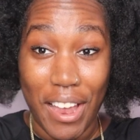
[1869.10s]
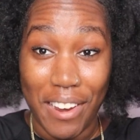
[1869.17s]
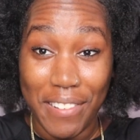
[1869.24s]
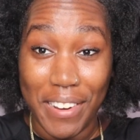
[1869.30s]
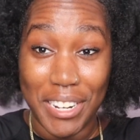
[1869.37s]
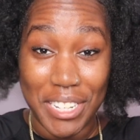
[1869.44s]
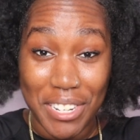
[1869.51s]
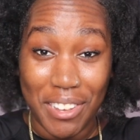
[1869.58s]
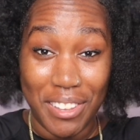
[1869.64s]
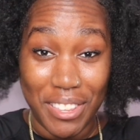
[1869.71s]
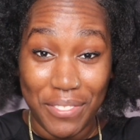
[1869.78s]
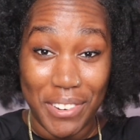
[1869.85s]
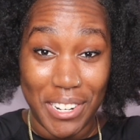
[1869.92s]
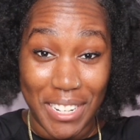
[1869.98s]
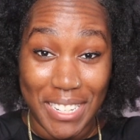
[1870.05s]
Alright, y'all. The
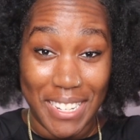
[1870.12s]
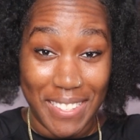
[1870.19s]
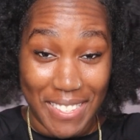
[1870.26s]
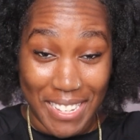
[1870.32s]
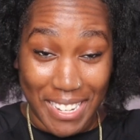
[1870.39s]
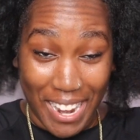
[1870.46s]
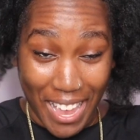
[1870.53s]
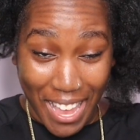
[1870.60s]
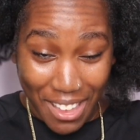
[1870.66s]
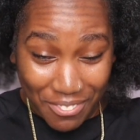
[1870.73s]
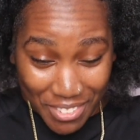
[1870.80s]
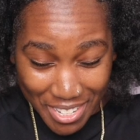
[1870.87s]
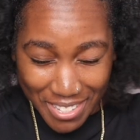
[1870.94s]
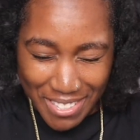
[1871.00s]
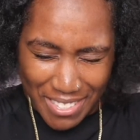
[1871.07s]
verdict is in. I
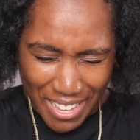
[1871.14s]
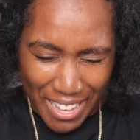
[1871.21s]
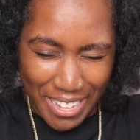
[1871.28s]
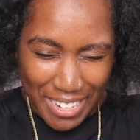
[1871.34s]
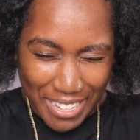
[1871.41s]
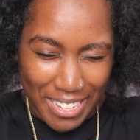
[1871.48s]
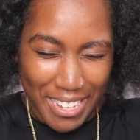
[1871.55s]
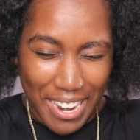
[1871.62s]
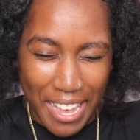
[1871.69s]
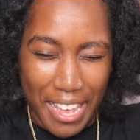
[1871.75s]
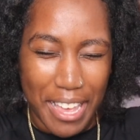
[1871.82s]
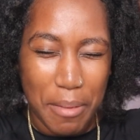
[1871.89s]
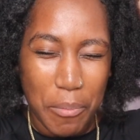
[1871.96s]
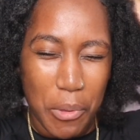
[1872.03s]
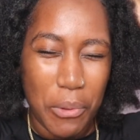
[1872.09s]
have decided I
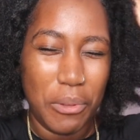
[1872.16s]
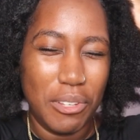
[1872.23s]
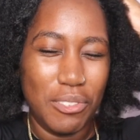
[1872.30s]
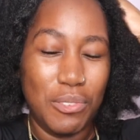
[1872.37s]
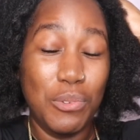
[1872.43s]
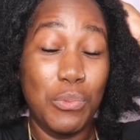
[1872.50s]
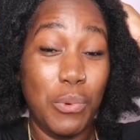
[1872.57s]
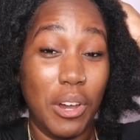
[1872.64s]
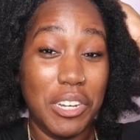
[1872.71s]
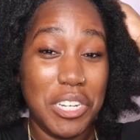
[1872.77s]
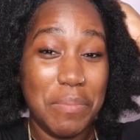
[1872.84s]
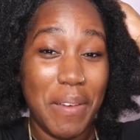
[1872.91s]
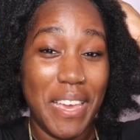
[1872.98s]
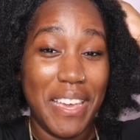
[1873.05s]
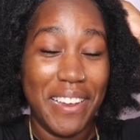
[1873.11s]
am going to wash
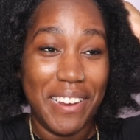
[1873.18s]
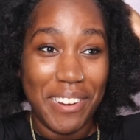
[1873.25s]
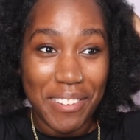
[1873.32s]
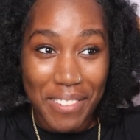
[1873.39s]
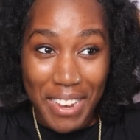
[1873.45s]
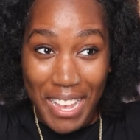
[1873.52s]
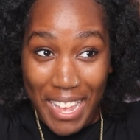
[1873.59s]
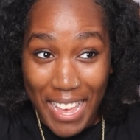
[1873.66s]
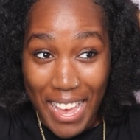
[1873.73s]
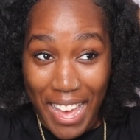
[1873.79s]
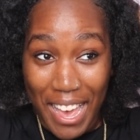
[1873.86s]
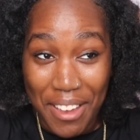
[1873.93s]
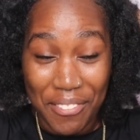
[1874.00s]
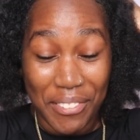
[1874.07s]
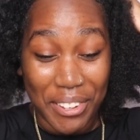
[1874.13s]
my hair.
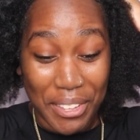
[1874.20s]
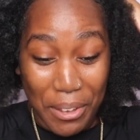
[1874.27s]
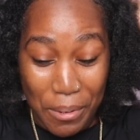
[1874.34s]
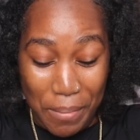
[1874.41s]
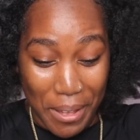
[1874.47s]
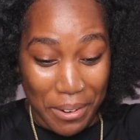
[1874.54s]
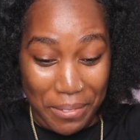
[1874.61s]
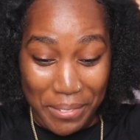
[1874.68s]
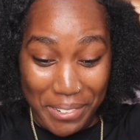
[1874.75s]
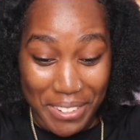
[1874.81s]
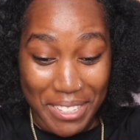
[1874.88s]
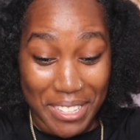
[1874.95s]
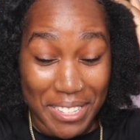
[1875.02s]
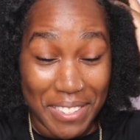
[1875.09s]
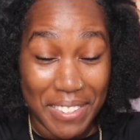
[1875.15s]
I really hope I don't
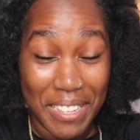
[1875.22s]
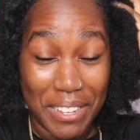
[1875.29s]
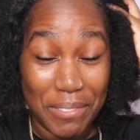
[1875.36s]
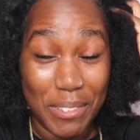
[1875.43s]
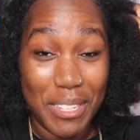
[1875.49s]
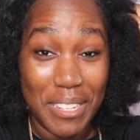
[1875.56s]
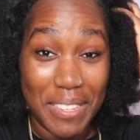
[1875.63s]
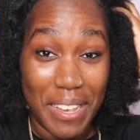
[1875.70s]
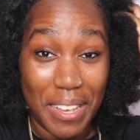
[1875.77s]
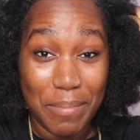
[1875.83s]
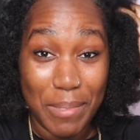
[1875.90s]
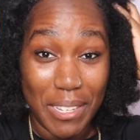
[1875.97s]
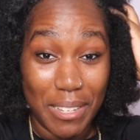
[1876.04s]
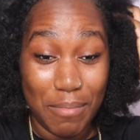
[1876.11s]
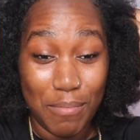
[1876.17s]
regret this, like, with the
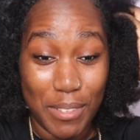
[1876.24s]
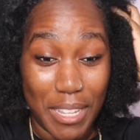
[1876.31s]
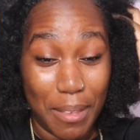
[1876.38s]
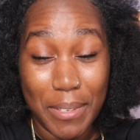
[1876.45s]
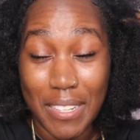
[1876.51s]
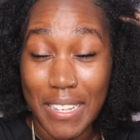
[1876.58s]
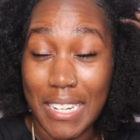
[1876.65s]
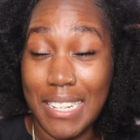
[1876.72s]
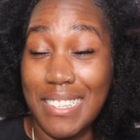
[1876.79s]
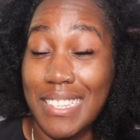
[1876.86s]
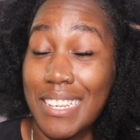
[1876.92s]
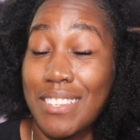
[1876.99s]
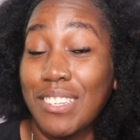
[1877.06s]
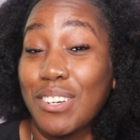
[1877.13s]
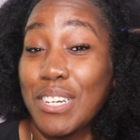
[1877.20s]
timing, but that means I need to
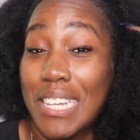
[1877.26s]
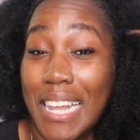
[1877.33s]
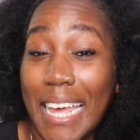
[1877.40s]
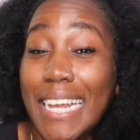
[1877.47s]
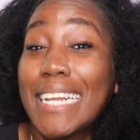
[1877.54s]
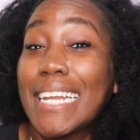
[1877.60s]
get started like